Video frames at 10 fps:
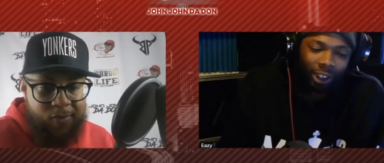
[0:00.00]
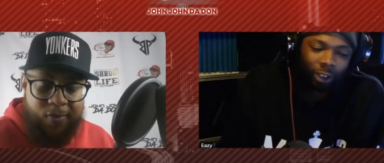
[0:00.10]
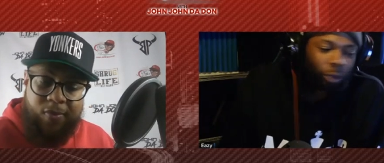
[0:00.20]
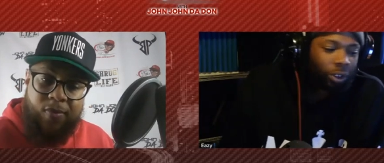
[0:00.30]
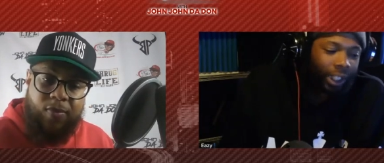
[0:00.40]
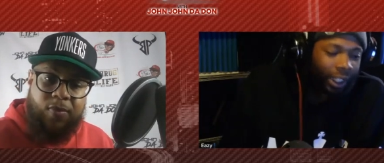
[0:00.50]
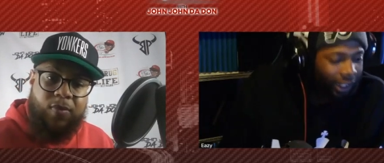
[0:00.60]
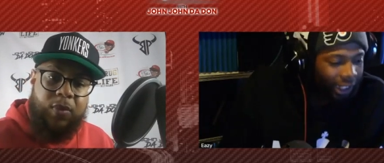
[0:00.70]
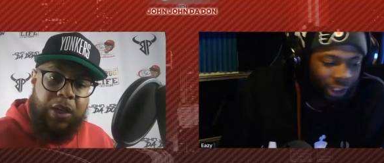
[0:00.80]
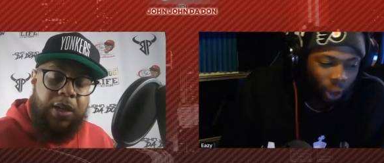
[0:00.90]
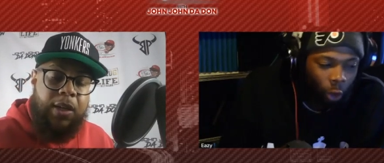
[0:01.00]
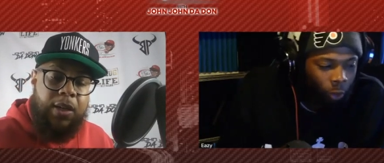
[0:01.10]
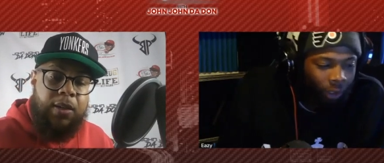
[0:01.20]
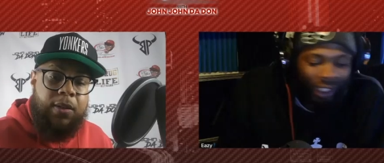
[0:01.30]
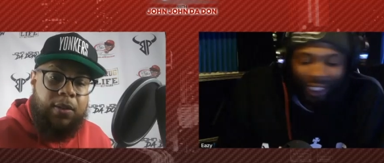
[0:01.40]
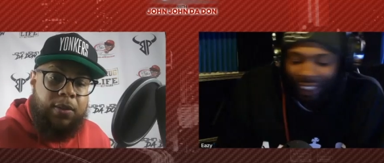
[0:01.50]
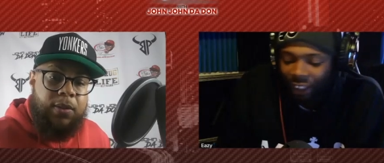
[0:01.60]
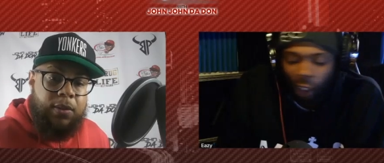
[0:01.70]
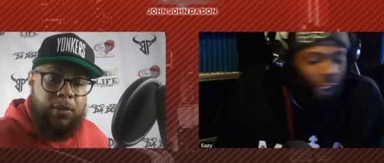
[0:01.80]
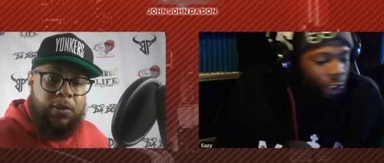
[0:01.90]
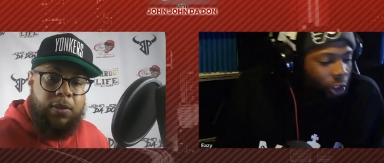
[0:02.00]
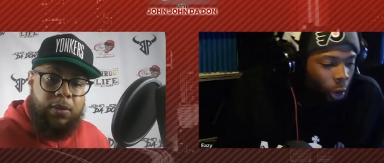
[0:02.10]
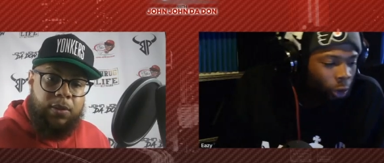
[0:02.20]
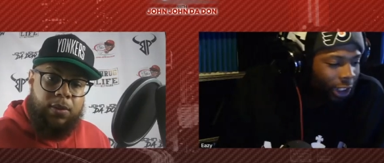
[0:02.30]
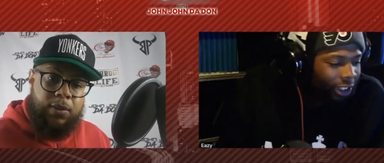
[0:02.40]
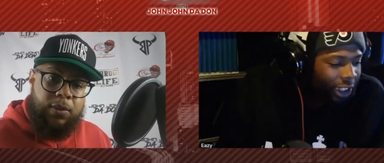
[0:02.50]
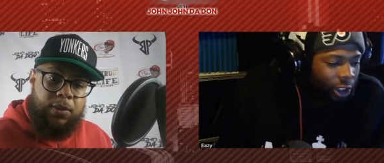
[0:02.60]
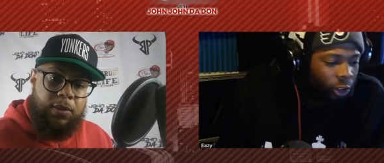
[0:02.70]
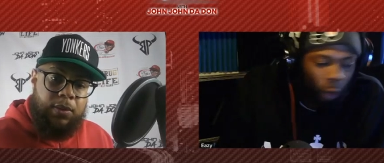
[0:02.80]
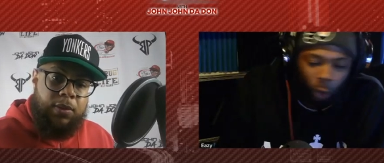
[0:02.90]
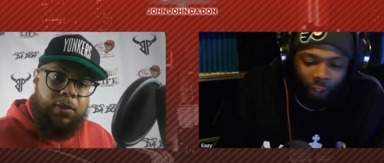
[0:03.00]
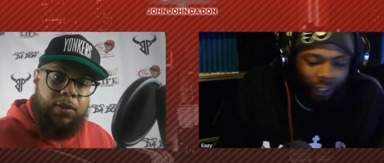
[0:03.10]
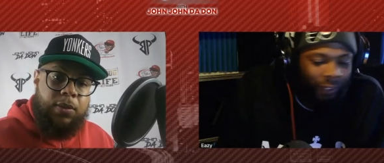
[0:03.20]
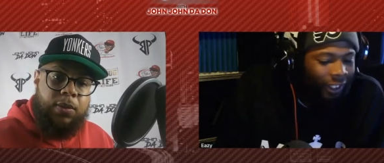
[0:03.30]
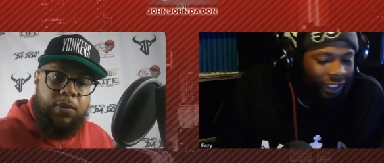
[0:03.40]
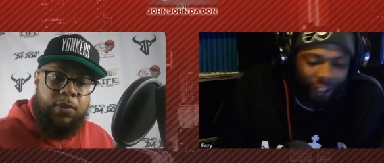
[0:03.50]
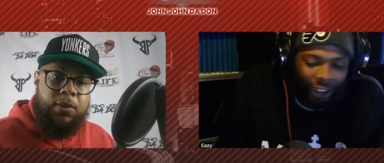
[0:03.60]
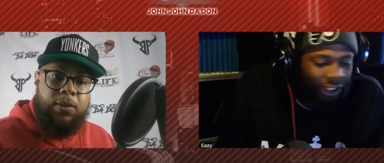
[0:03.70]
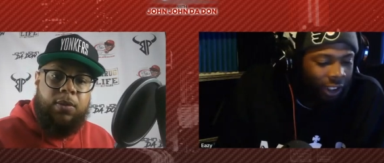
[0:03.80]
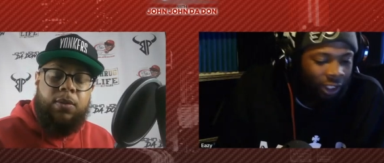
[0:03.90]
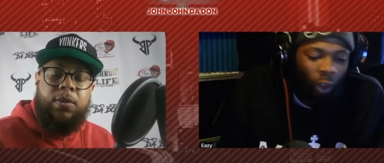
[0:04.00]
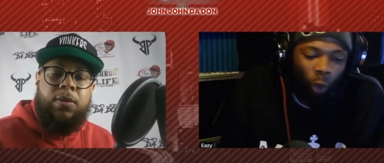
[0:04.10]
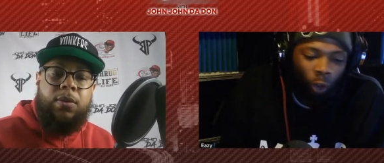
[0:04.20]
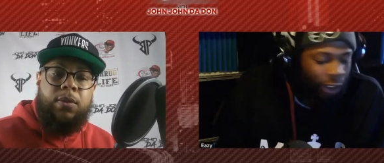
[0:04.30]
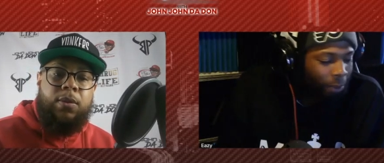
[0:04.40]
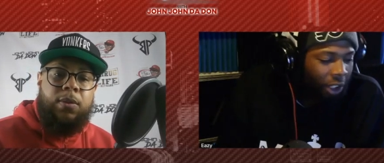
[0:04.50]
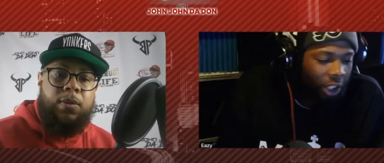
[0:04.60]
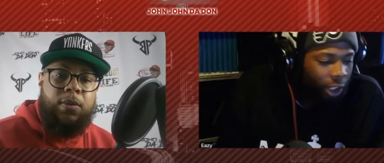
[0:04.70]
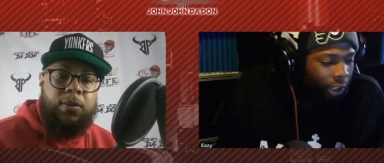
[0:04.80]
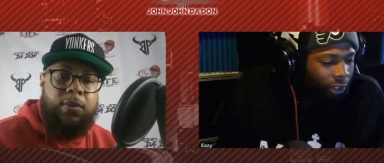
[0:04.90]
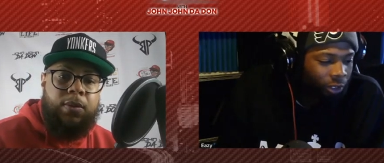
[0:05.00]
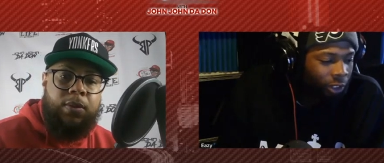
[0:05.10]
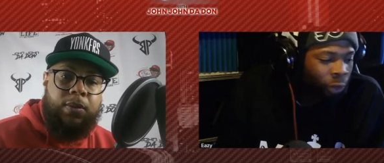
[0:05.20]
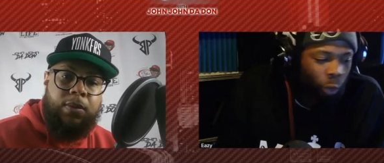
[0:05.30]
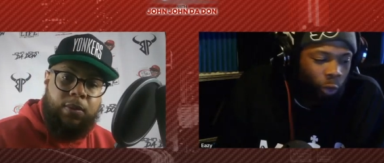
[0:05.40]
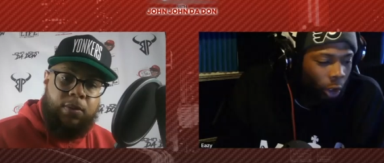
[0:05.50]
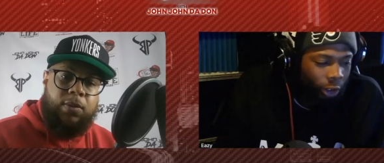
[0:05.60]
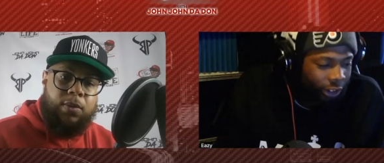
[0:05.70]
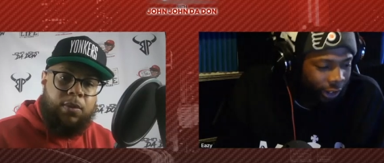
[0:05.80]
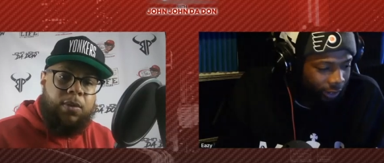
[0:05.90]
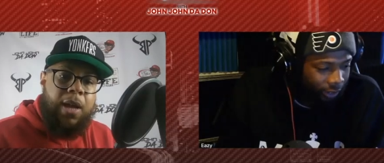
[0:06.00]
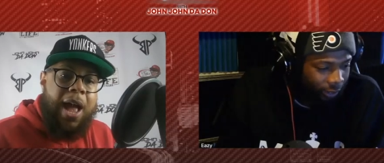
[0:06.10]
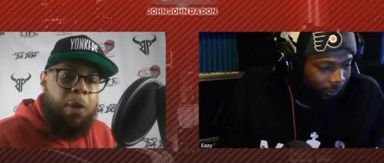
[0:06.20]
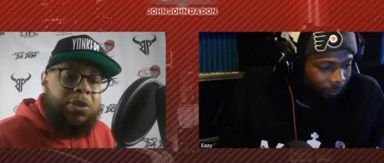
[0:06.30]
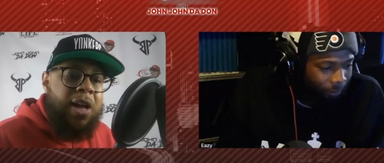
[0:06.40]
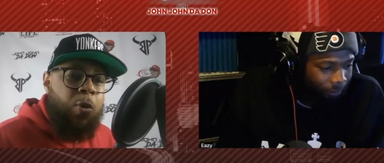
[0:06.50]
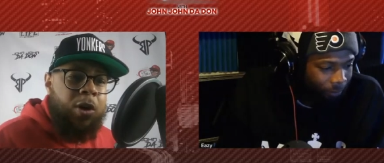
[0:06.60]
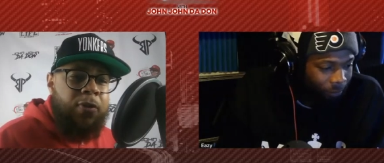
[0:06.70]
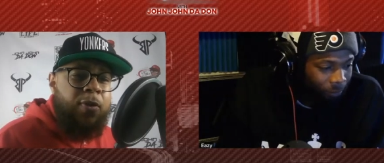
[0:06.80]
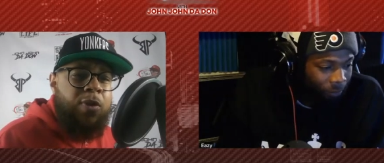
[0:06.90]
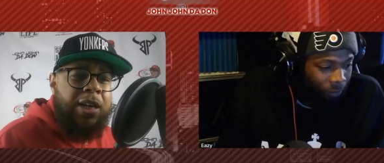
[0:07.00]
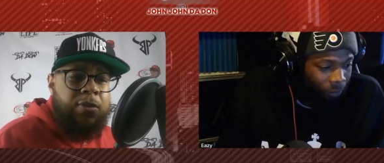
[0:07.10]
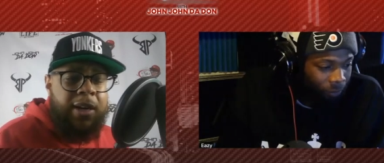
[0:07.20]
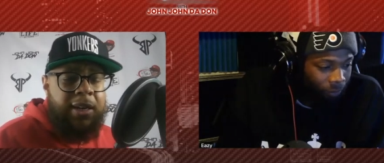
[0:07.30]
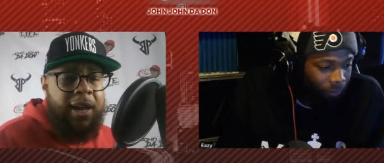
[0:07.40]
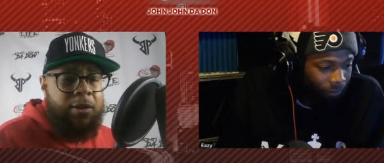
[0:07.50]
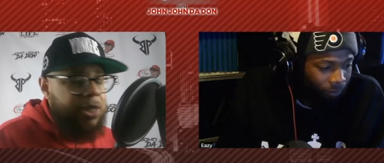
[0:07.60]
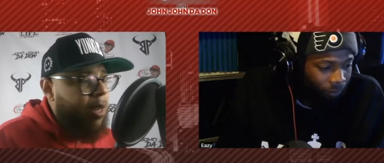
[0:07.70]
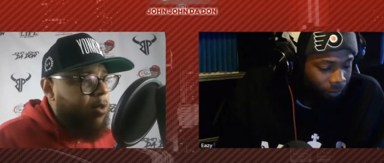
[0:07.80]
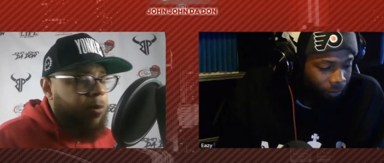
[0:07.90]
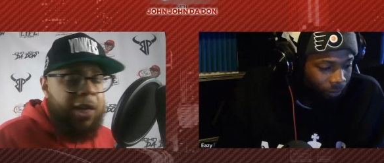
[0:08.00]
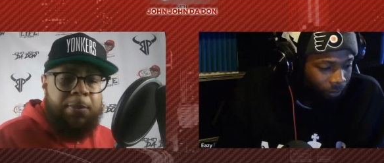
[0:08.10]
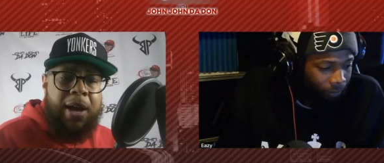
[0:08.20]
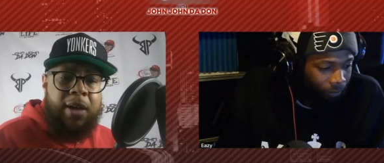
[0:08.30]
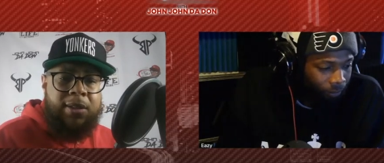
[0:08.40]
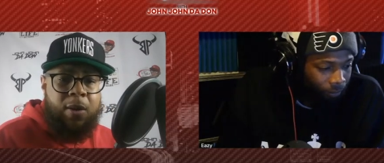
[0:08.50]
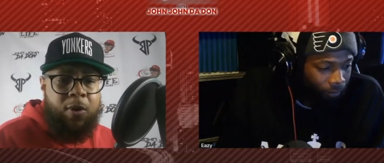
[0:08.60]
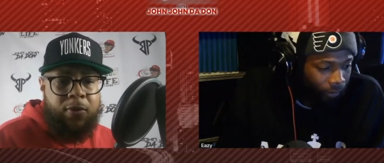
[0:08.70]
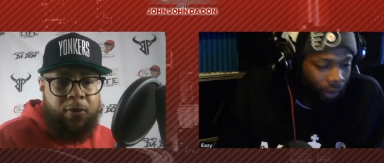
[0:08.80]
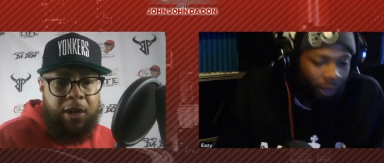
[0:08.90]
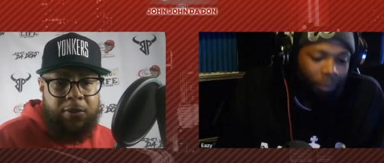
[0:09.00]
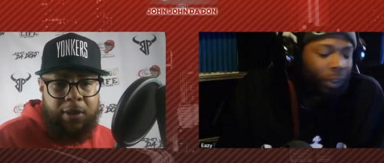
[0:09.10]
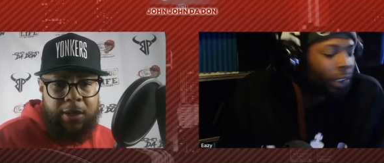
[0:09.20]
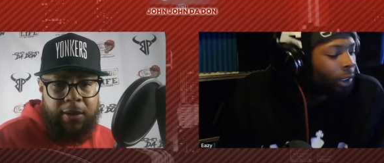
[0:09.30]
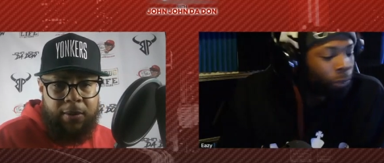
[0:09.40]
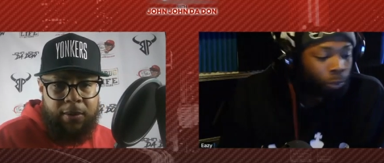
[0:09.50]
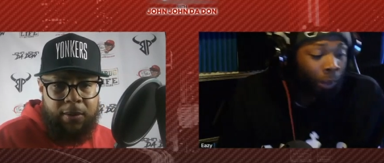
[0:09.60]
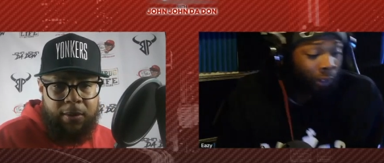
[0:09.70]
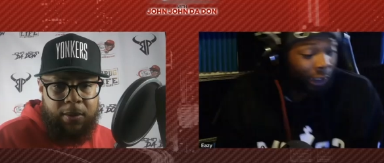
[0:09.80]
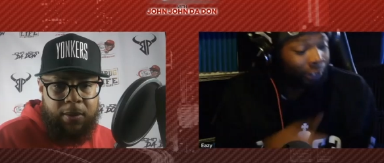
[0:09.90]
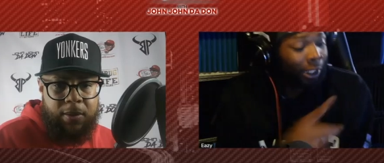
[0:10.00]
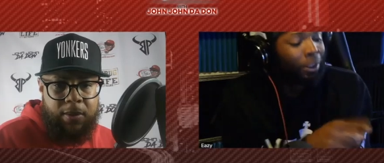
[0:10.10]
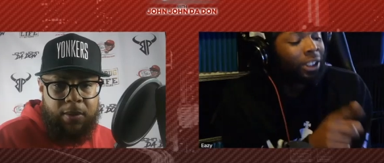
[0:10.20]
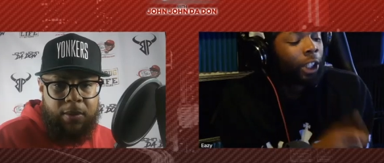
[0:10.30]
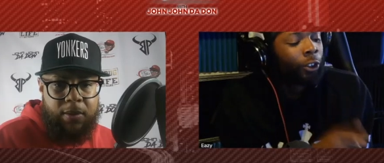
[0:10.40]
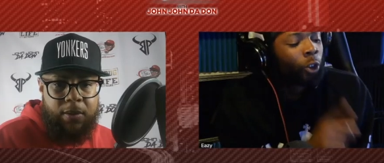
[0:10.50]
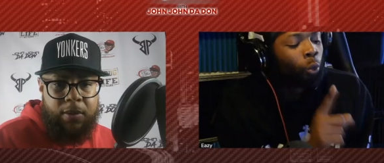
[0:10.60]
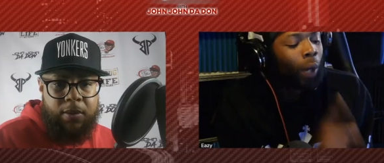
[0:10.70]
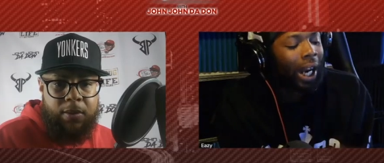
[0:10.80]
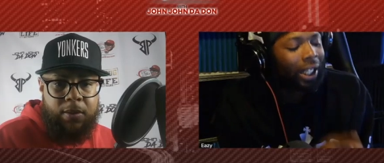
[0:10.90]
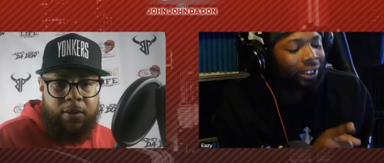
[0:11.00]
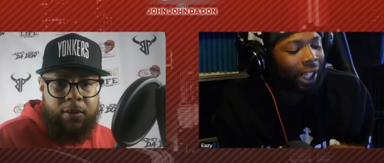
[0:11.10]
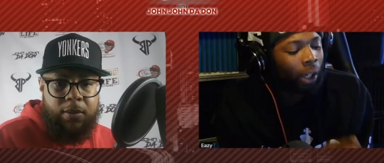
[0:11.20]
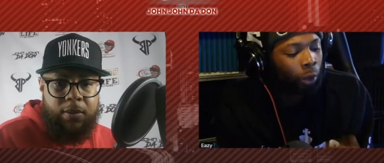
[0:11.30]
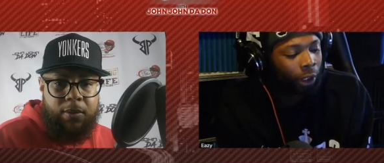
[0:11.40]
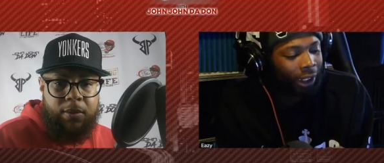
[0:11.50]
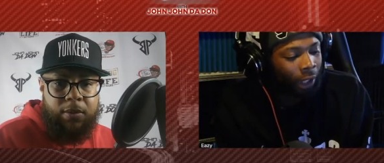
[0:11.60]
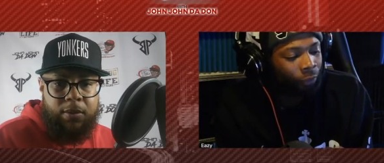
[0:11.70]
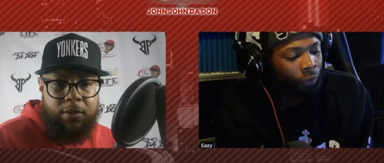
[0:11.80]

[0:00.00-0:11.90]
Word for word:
Speaker 1: say. He told yeah. he told he told us his story just some hood New York shit.
Speaker 2: How is that working for Rex right now? Shout out to Rex, but how does that work for Rex right now?
Speaker 1: But let, let me tell you why it's not working out for Rex